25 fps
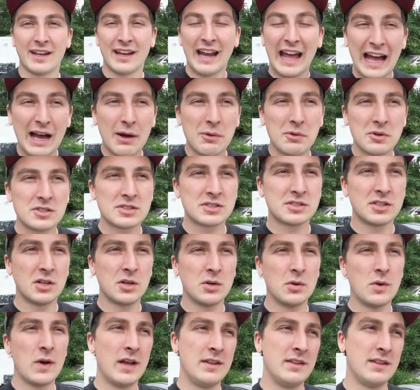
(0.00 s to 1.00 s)
like an hour or
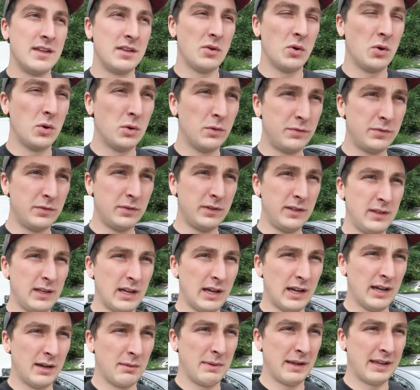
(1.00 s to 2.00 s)
so and then hopefully
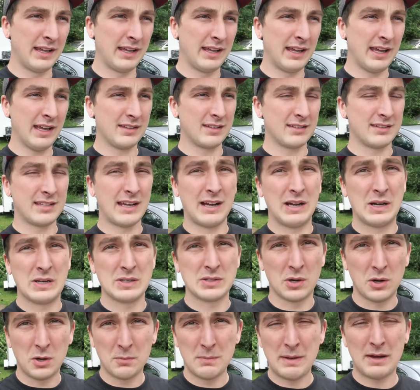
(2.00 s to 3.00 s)
um, I can get the
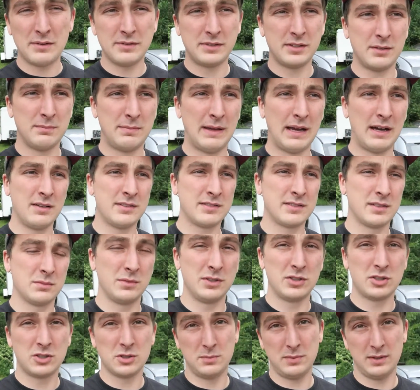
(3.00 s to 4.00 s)
tires all mounted and balanced
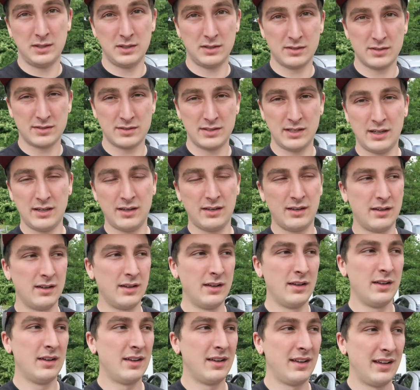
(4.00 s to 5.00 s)
and we should be all set
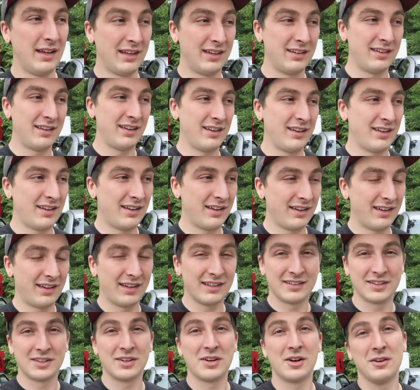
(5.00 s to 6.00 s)
and then I can
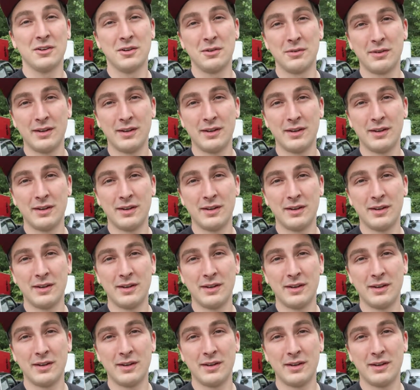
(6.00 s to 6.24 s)
get the car